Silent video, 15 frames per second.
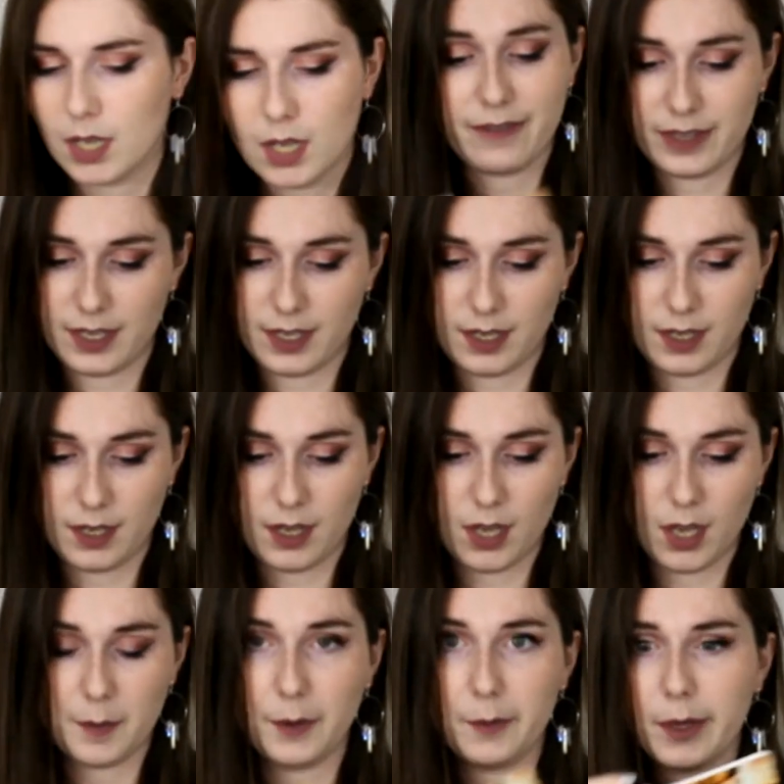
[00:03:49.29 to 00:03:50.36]
For the
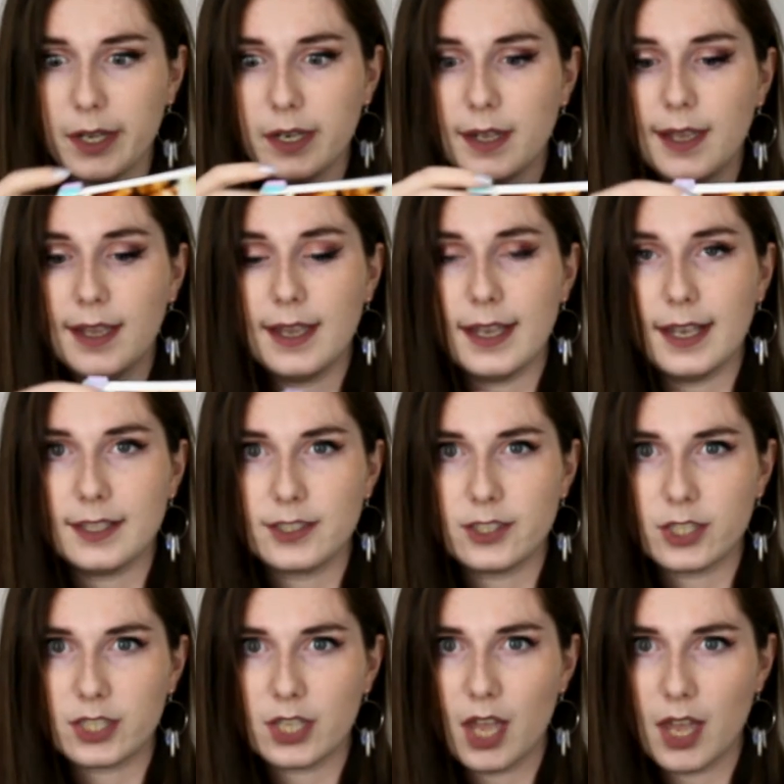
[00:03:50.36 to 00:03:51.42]
herbal one, it's
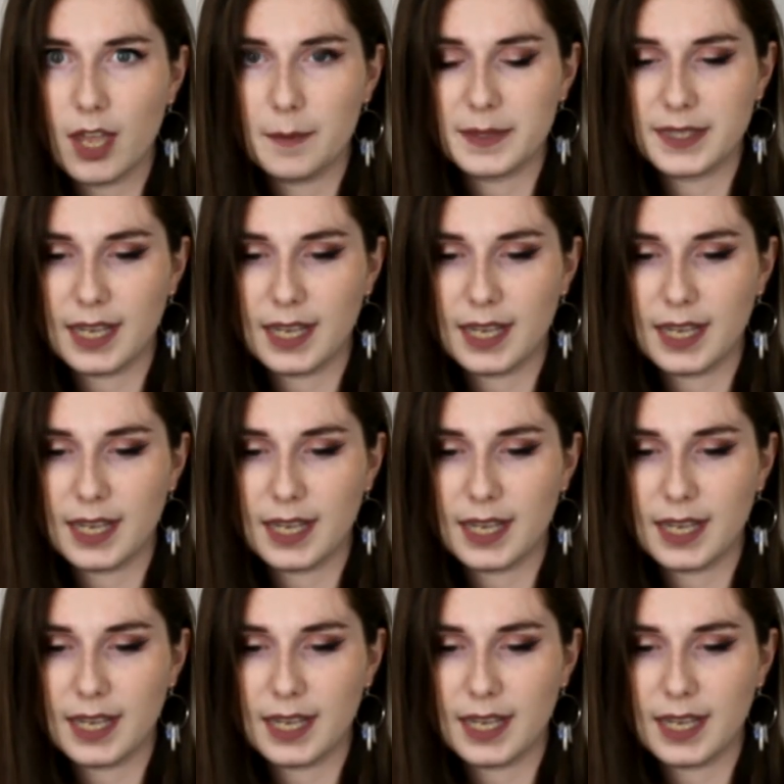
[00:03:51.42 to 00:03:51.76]
just herbs